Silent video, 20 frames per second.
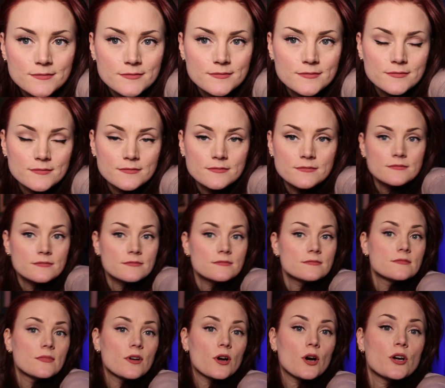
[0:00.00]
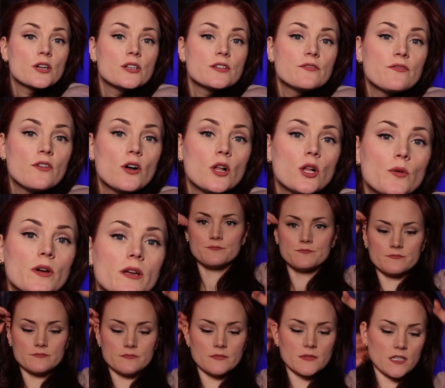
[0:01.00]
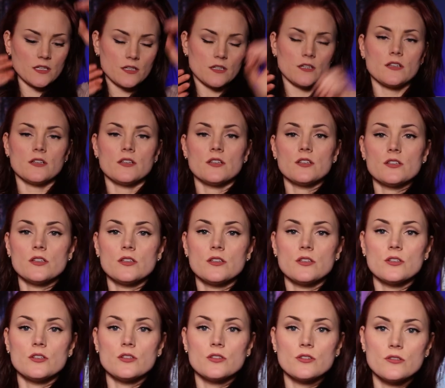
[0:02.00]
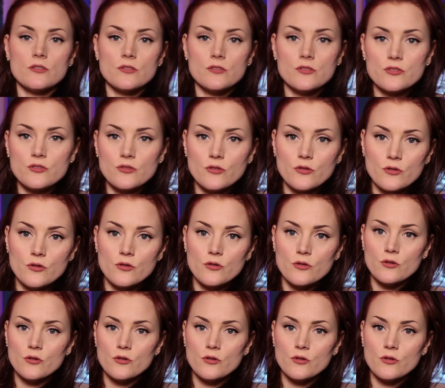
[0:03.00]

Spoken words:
out there for how you can have a setup at home as well.